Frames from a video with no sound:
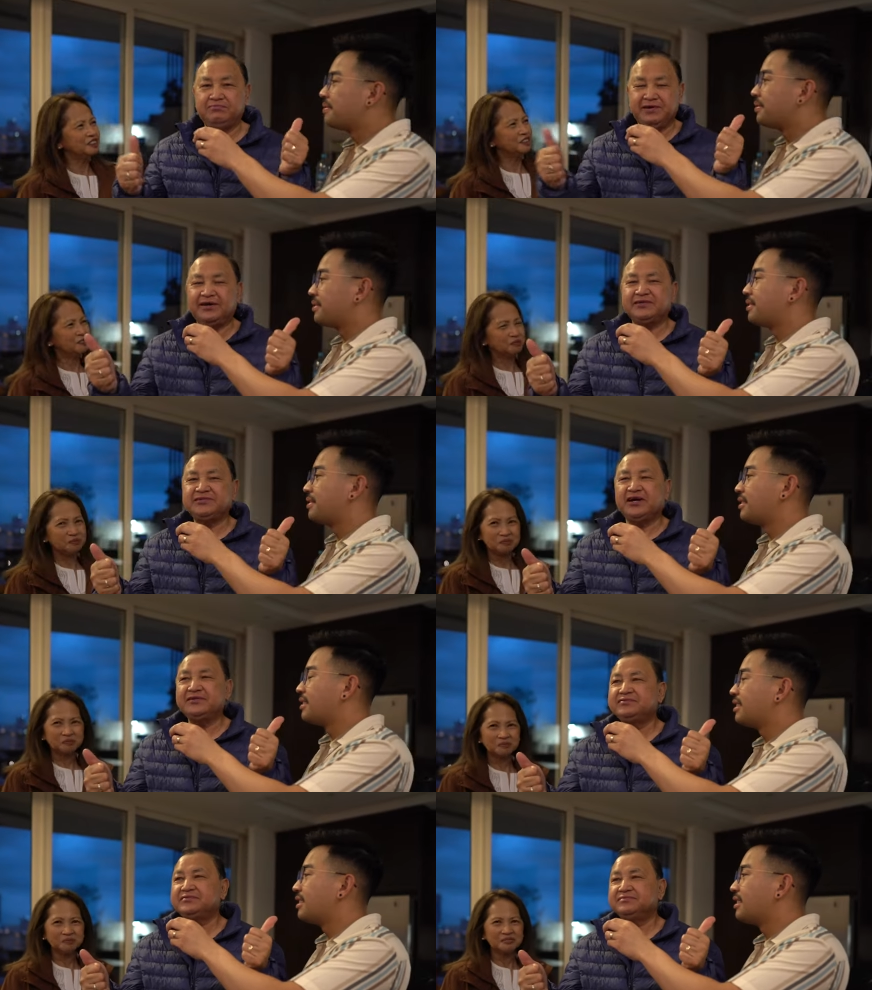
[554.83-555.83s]
Speaker 1: be the
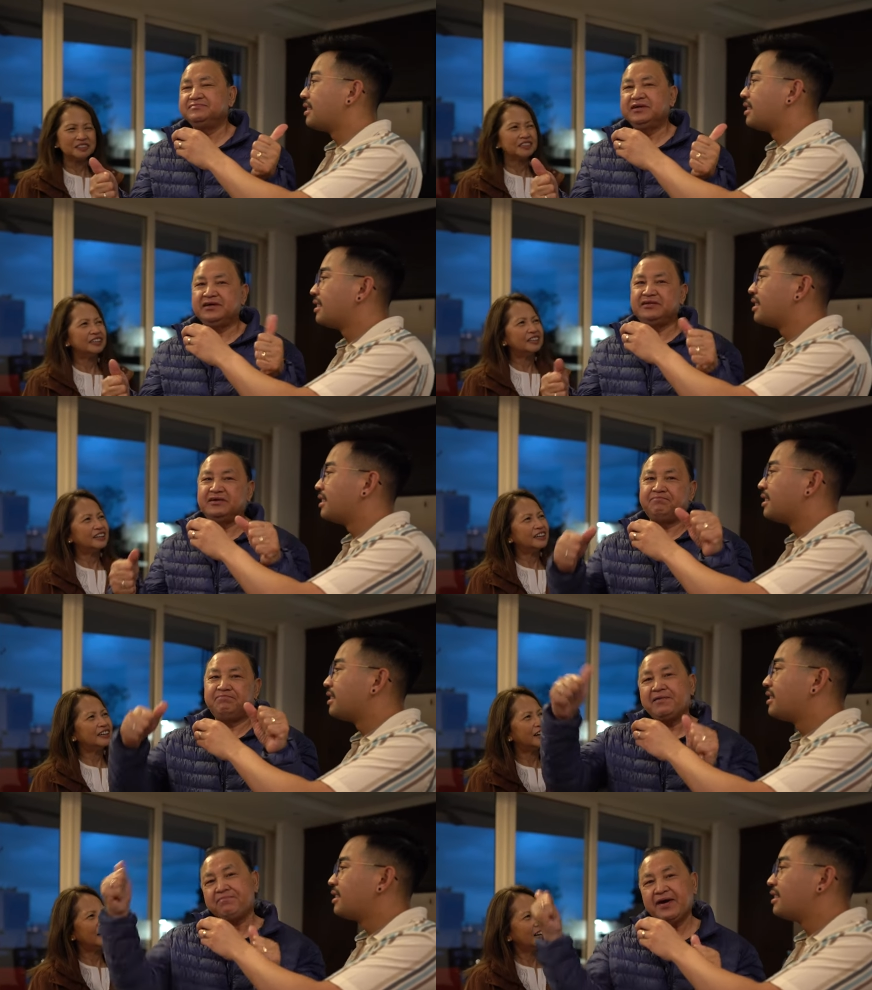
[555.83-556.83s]
judge. Either
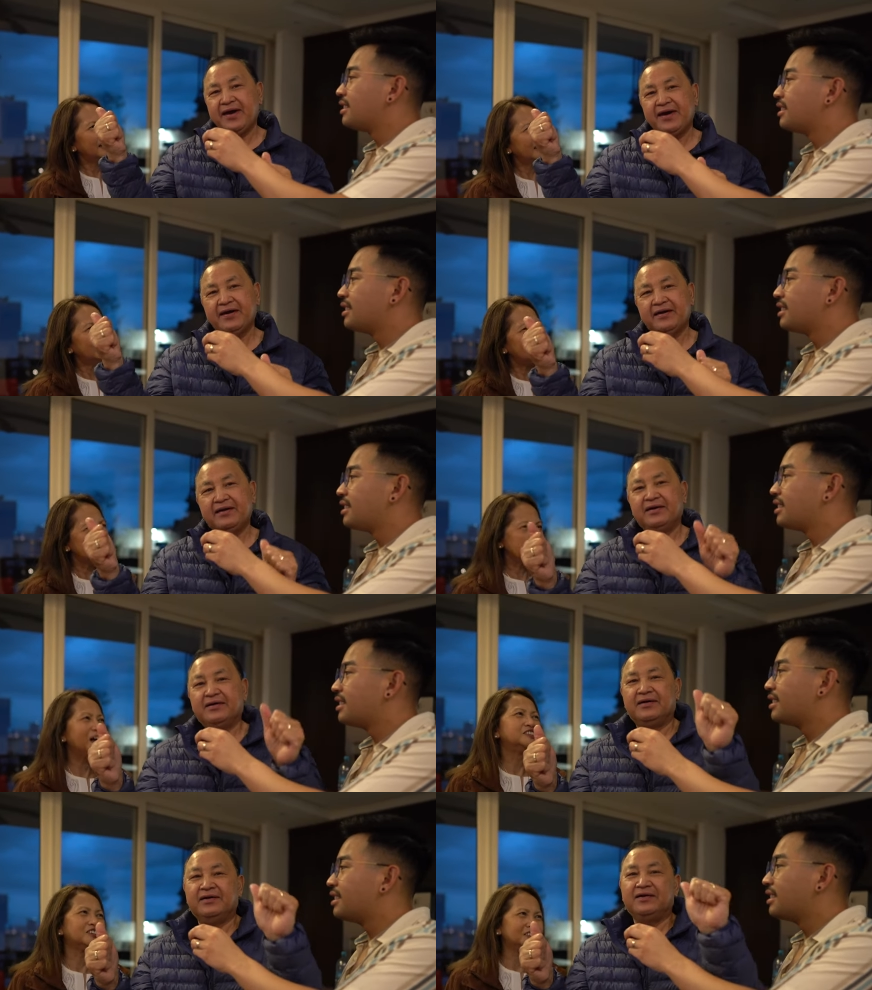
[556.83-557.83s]
Pepe or
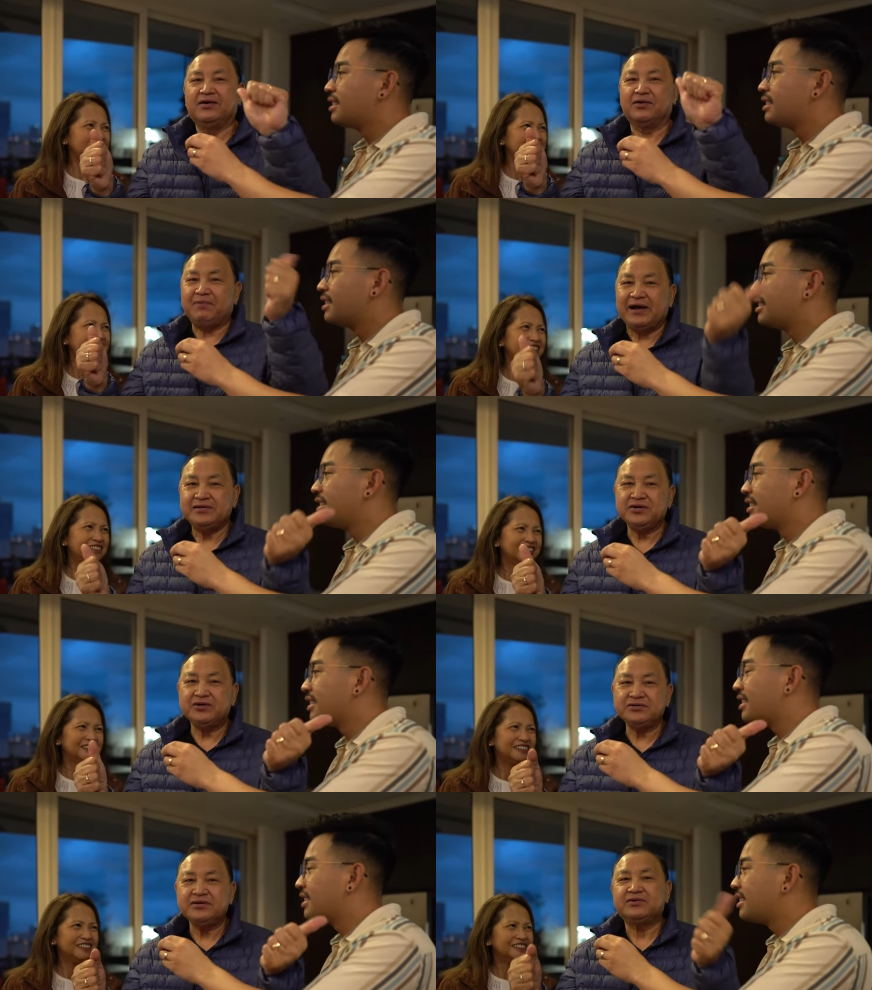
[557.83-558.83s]
Pancho. Or
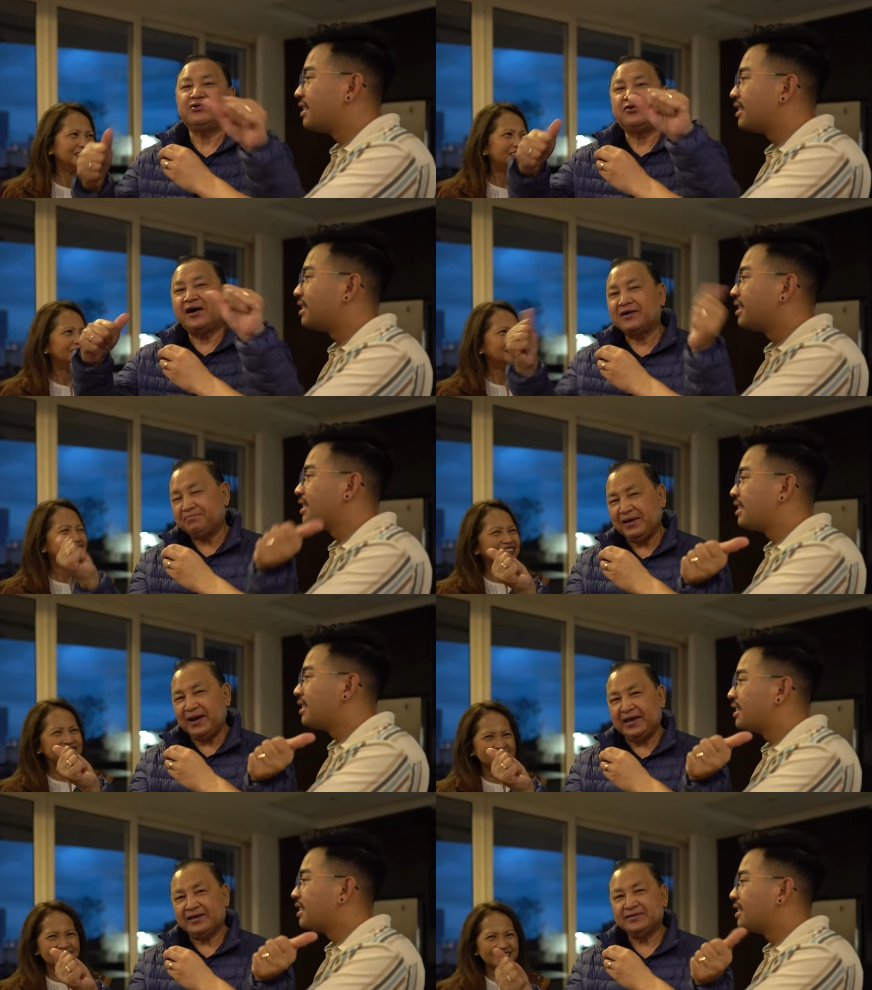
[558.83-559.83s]
Panchos, no hard
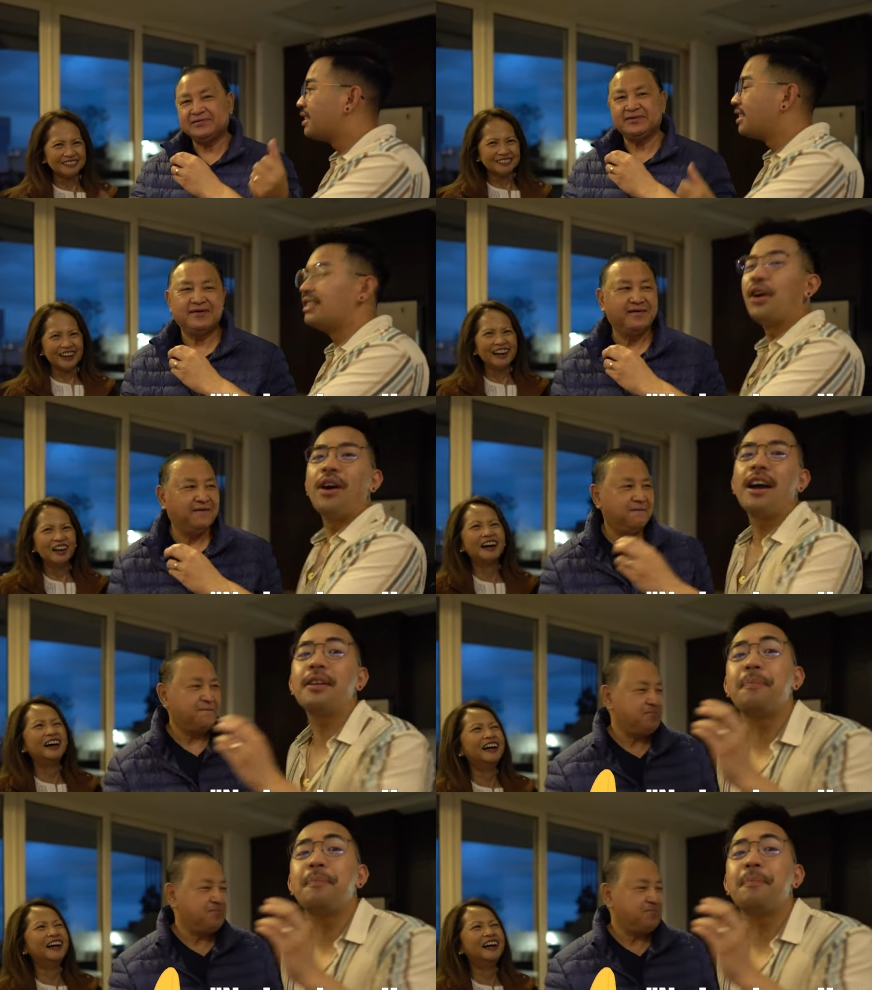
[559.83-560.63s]
peeling.
Speaker 2: No hard